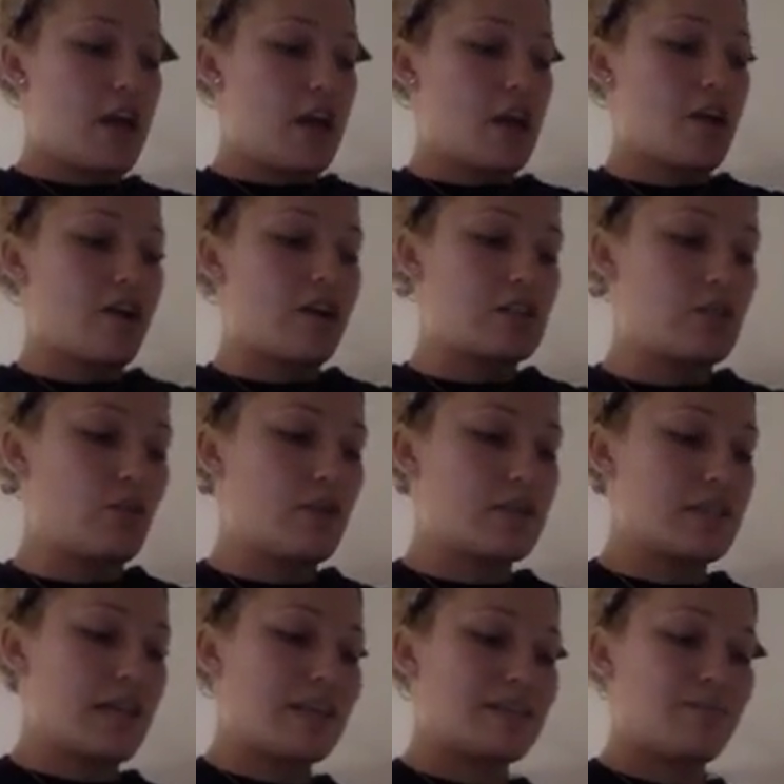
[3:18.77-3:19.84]
You're going to
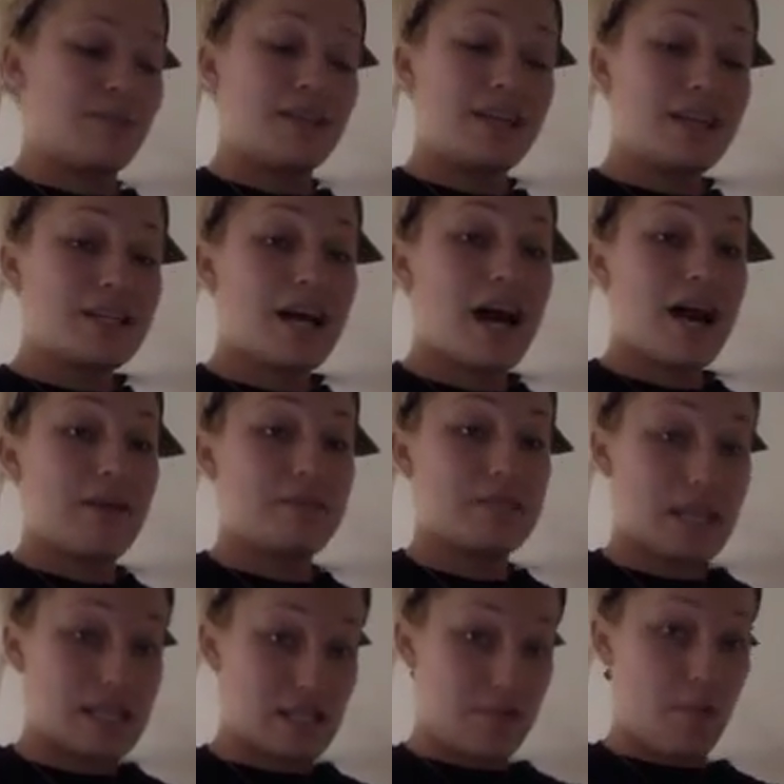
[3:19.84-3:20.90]
twist as many times
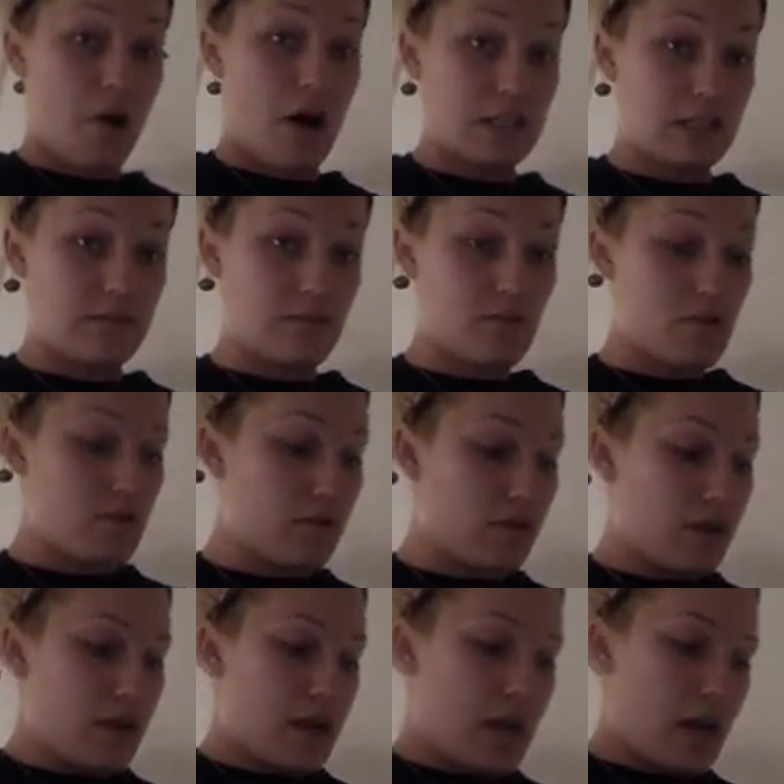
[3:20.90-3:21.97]
as possible,
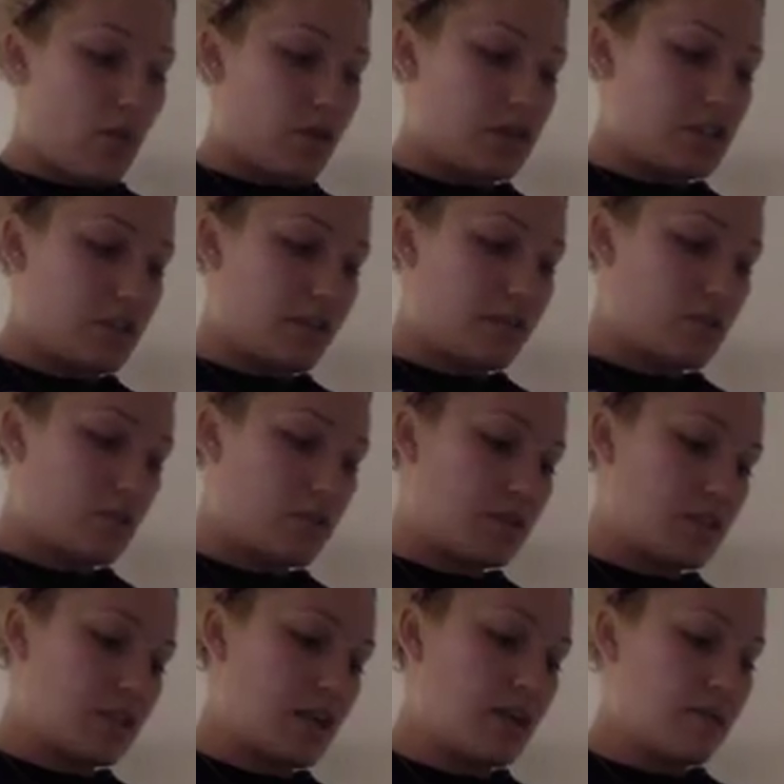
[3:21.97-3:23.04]
and once you have
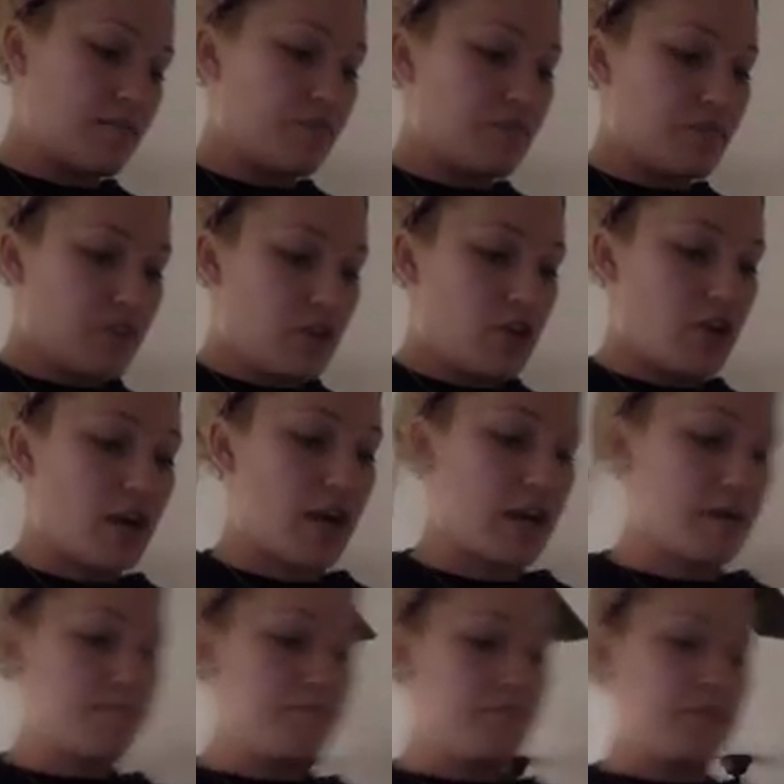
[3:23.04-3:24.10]
twisted, you're going
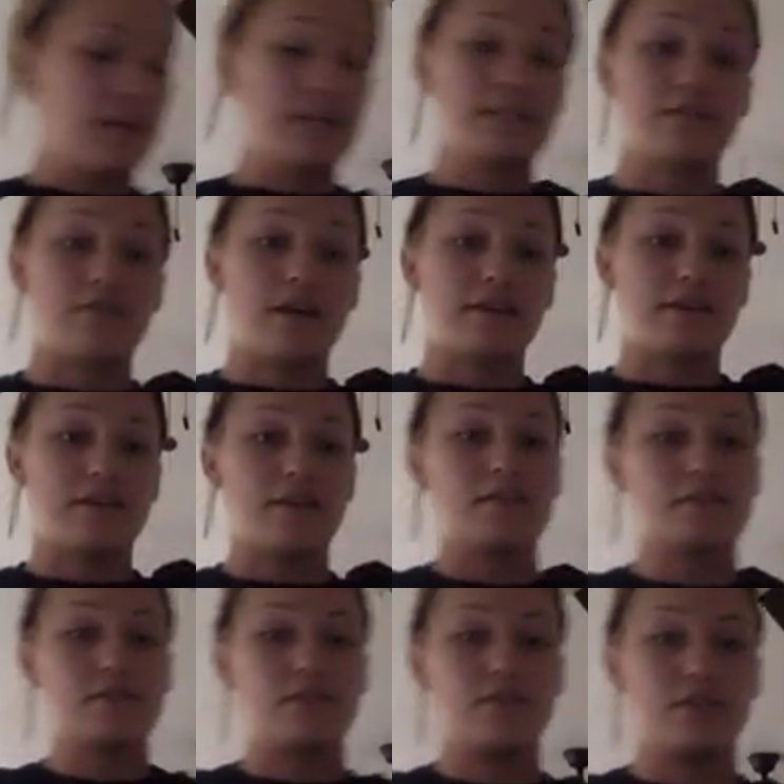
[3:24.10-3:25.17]
to place it right there
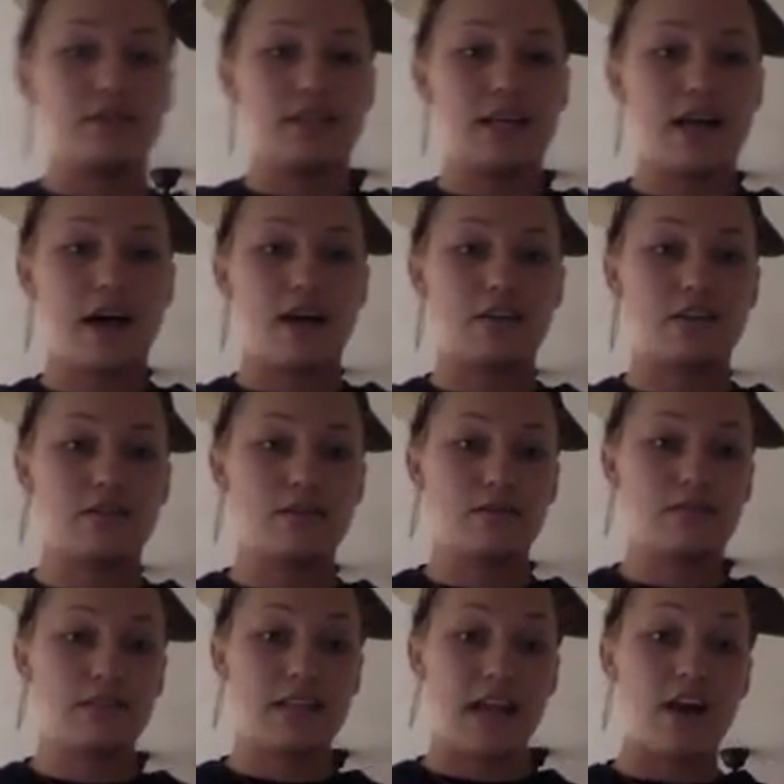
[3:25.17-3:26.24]
so you see how it's
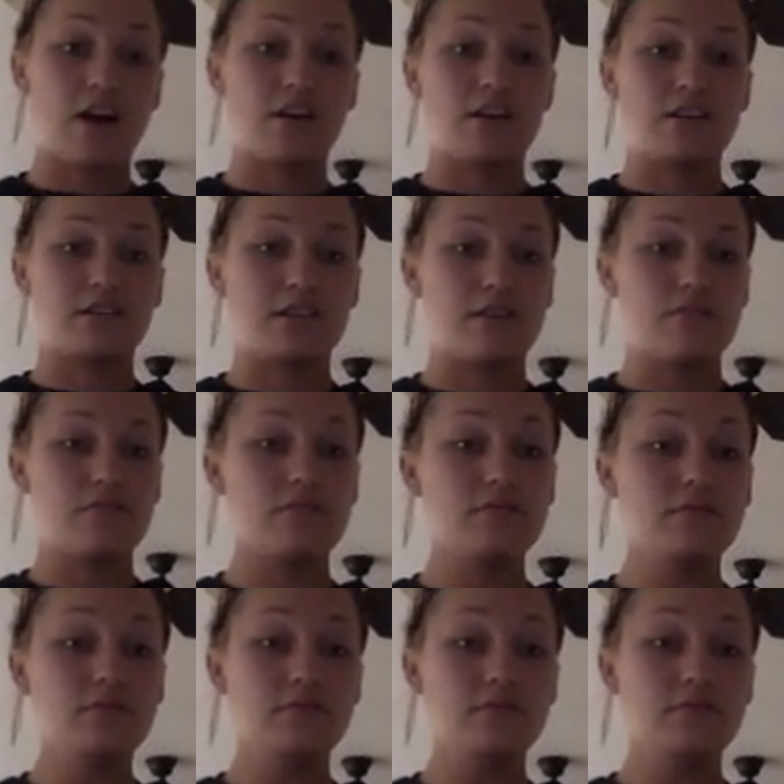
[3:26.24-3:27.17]
staying on its own.